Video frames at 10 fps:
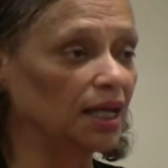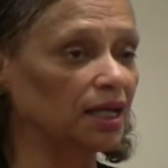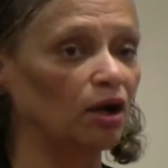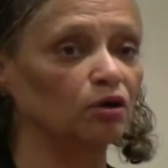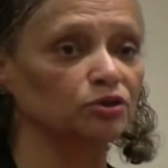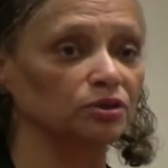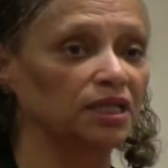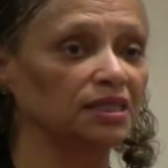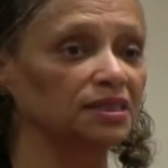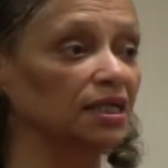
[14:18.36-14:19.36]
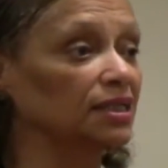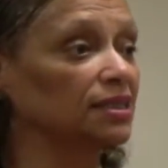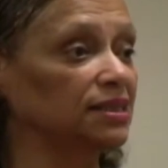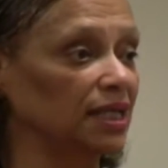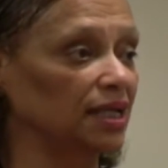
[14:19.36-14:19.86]
It also takes an
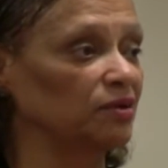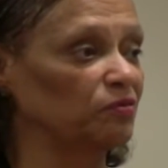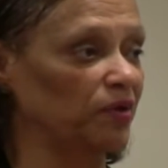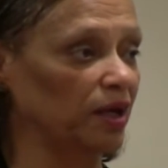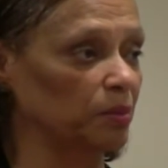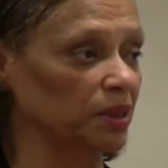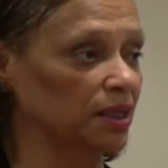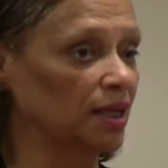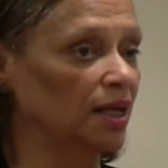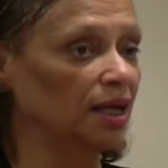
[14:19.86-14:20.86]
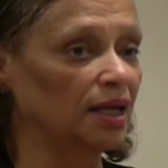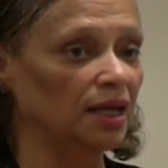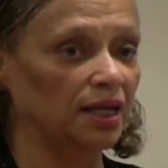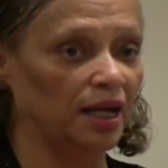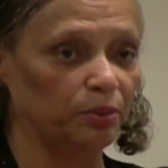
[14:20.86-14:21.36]
understanding family.
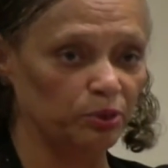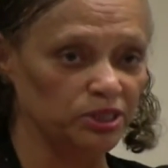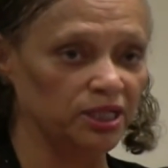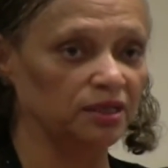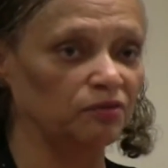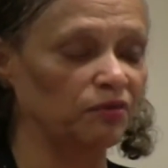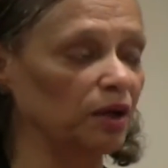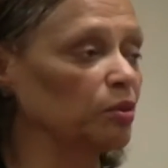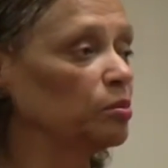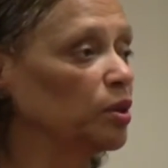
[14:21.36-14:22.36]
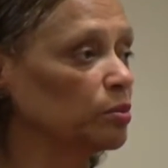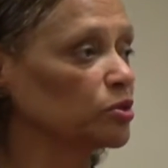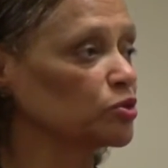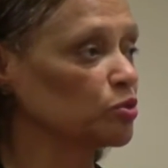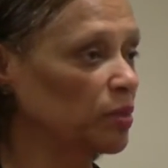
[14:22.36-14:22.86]
And I appreciate your family
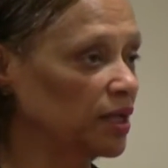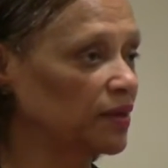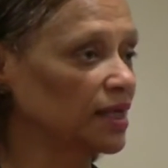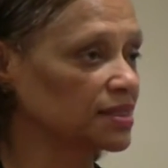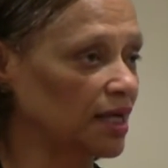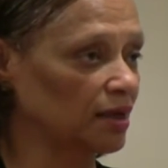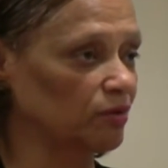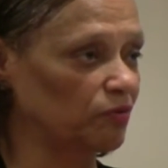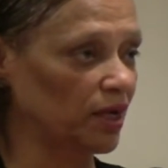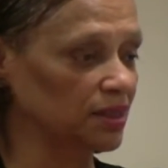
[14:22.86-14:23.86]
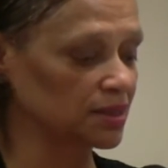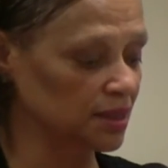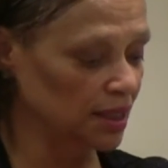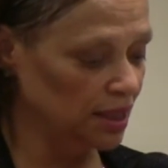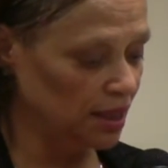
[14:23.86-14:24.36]
members who make that
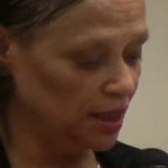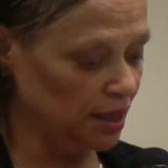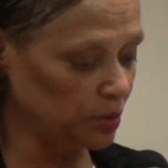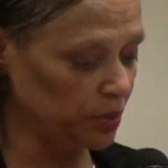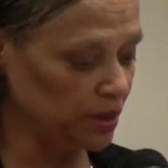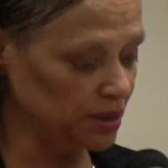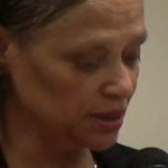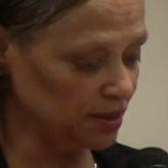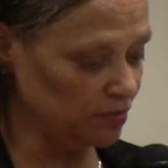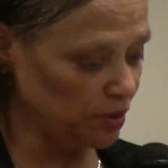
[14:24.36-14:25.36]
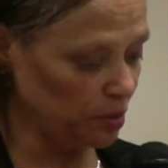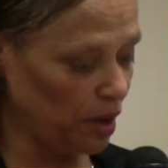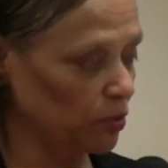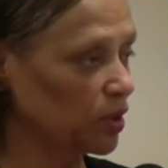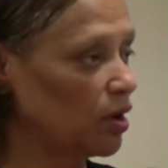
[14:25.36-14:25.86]
sacrifice. And please give them
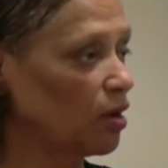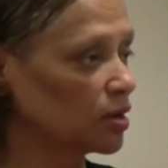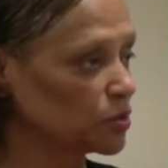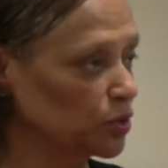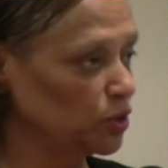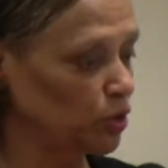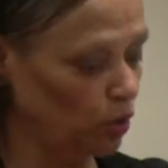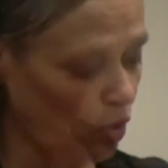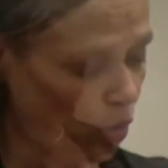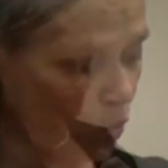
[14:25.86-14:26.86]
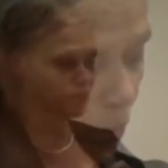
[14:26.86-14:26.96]
my regards when you go home.